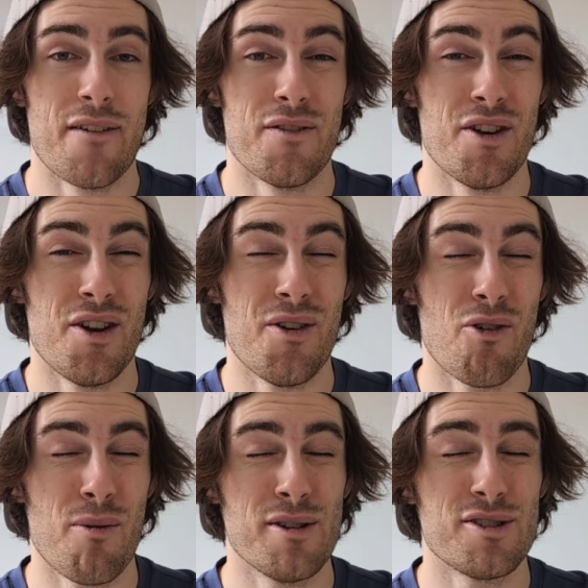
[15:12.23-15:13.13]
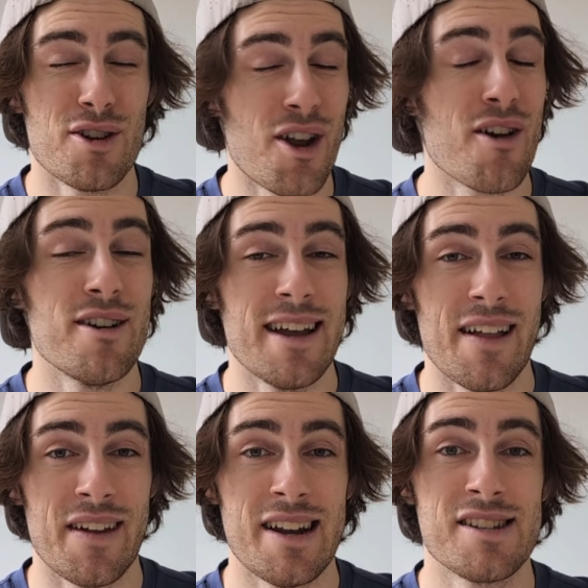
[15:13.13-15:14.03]
I have almost no
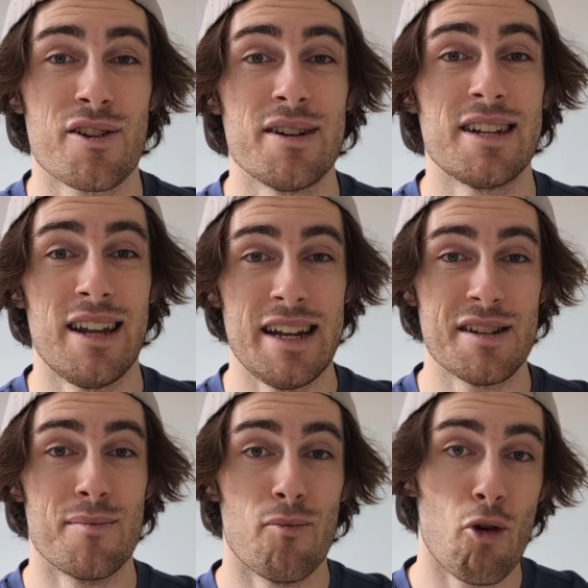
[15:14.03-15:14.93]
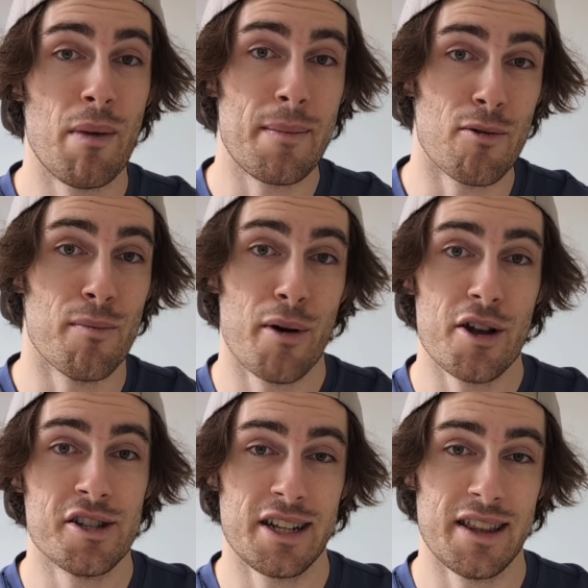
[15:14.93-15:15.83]
doubt that it is going to lead to more people
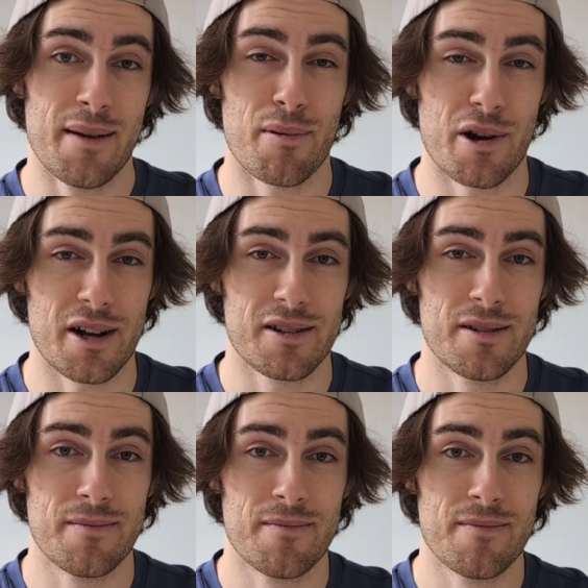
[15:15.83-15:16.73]
purchasing their product.